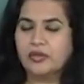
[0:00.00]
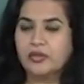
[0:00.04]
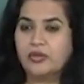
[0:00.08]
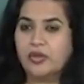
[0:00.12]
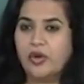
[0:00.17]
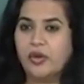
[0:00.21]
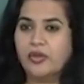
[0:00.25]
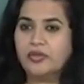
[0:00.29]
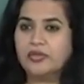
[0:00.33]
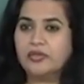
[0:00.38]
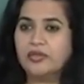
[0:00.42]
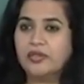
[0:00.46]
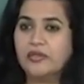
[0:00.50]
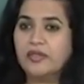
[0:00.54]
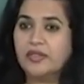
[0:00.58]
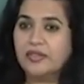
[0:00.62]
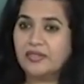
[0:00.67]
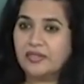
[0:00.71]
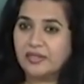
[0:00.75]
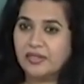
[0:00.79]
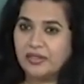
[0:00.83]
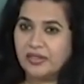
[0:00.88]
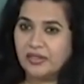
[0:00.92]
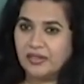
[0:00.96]

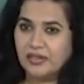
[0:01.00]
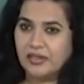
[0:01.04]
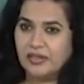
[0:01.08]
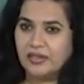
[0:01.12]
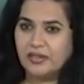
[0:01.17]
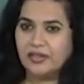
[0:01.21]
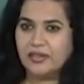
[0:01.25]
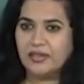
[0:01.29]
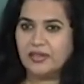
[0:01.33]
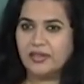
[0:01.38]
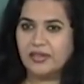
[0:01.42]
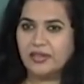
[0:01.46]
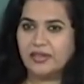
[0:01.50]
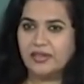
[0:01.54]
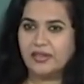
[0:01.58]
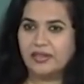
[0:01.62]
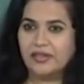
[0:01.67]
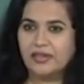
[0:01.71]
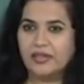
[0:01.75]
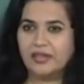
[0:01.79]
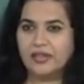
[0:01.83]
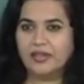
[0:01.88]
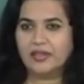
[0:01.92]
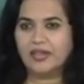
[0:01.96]
Dostoevskian,
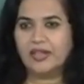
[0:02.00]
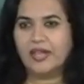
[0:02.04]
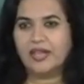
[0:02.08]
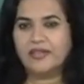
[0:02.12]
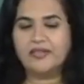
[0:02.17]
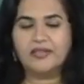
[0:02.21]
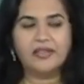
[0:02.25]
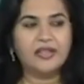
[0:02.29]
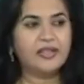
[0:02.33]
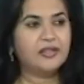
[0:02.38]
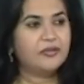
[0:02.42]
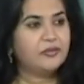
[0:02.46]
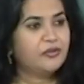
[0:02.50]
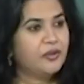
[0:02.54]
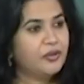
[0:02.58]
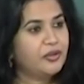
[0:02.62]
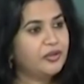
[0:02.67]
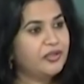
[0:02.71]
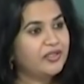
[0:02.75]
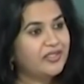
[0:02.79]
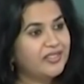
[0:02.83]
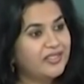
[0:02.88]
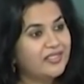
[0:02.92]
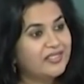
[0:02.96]
and
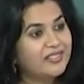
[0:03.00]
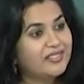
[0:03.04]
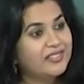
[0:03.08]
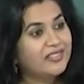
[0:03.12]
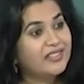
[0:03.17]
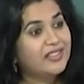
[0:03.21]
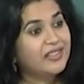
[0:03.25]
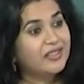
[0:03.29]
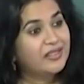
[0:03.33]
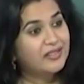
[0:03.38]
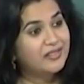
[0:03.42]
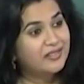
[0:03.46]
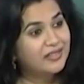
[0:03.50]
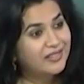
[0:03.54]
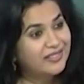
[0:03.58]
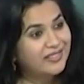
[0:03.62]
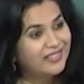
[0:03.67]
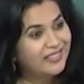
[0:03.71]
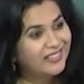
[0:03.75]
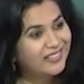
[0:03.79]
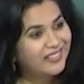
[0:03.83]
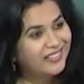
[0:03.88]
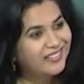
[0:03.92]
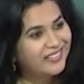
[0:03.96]
therefore the
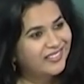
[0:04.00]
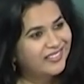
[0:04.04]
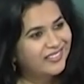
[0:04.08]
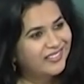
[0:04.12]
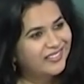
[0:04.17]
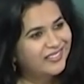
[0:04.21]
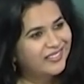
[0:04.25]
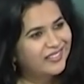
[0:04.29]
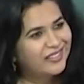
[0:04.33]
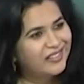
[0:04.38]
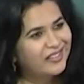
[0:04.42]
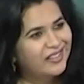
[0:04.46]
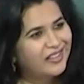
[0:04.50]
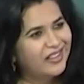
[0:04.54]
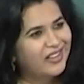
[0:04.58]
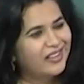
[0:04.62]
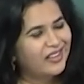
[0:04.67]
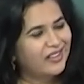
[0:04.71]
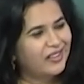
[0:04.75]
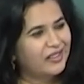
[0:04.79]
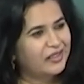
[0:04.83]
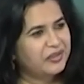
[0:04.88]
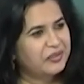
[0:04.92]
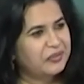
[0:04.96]

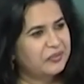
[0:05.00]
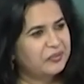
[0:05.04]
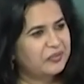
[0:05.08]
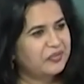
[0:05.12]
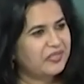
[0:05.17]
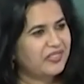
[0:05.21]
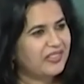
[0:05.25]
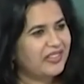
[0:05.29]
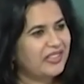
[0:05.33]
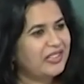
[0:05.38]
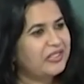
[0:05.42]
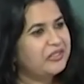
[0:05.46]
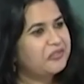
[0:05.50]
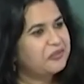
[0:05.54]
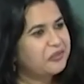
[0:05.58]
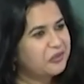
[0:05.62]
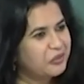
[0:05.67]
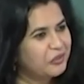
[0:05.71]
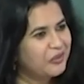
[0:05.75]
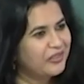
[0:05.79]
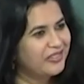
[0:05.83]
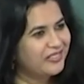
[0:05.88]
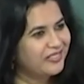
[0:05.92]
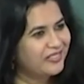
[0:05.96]
uh,
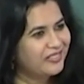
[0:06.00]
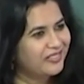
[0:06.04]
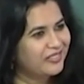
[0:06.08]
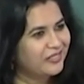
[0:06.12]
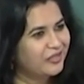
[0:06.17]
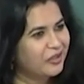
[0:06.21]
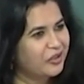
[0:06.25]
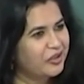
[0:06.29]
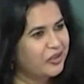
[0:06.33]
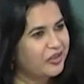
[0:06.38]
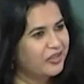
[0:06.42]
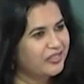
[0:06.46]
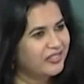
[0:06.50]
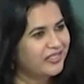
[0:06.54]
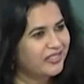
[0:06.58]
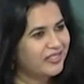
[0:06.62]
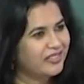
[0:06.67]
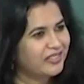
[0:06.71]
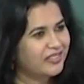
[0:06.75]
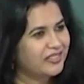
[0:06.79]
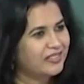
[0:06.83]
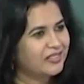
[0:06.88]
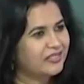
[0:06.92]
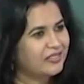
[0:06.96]
influence on
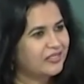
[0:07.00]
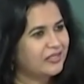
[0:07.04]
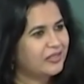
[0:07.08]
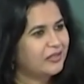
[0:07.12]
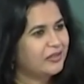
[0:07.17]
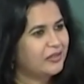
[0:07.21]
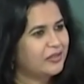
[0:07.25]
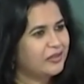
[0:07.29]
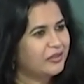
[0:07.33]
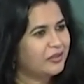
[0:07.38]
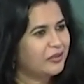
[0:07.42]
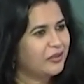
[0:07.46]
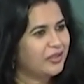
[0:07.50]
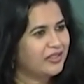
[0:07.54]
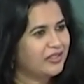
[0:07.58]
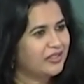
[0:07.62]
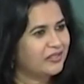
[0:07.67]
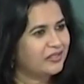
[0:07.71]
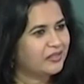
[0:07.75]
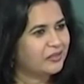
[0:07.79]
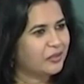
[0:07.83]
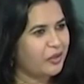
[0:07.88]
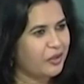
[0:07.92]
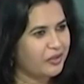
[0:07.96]
De Niro and
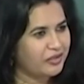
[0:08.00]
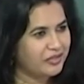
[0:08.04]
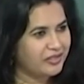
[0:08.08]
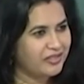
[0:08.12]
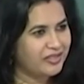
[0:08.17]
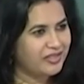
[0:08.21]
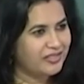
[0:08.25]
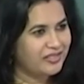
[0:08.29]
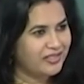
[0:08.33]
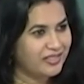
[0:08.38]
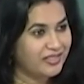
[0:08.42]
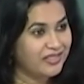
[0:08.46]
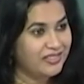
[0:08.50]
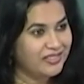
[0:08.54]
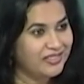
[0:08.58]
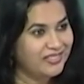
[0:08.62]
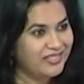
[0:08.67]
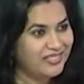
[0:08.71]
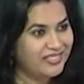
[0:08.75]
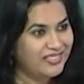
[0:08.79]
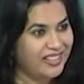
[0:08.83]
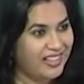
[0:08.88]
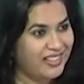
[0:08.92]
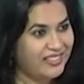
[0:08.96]
Scorsese in
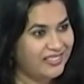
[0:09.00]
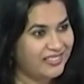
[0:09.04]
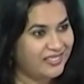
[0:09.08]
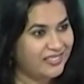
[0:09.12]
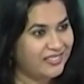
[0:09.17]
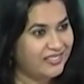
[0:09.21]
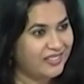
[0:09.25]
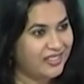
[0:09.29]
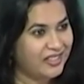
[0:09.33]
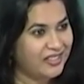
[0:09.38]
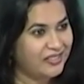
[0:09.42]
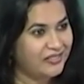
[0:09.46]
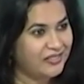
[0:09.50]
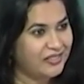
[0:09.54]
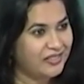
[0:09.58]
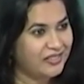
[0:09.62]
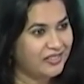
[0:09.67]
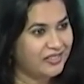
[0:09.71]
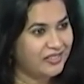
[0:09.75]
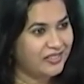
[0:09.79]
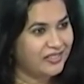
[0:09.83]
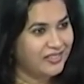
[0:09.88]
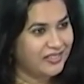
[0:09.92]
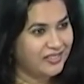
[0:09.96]
Taxi Driver.
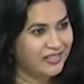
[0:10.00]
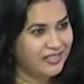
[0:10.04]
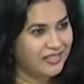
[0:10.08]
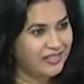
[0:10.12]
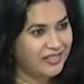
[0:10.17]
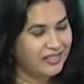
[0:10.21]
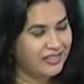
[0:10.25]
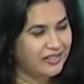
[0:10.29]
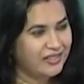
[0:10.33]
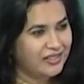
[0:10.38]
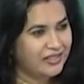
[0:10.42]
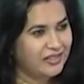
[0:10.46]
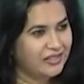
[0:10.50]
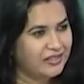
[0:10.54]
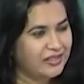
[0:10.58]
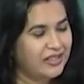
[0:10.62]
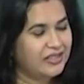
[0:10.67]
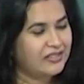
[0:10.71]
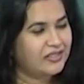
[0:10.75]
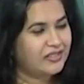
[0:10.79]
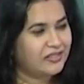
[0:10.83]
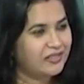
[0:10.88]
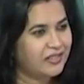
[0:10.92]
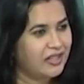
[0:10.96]

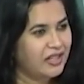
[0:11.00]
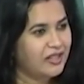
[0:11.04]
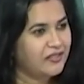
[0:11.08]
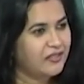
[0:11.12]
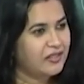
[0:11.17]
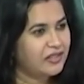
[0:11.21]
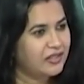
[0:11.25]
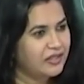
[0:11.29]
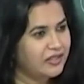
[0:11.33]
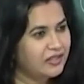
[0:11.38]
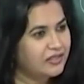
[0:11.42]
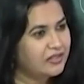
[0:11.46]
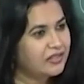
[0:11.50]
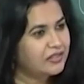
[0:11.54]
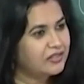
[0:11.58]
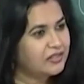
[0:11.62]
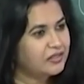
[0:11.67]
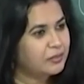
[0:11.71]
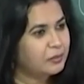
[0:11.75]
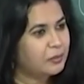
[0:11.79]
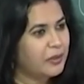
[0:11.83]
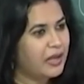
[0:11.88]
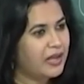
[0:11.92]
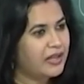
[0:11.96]
Taxi Driver is
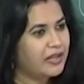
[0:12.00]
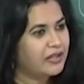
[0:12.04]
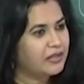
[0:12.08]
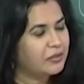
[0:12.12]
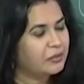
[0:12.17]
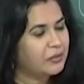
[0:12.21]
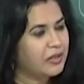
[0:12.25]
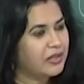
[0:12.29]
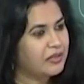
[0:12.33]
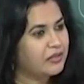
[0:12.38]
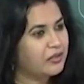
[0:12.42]
inspired by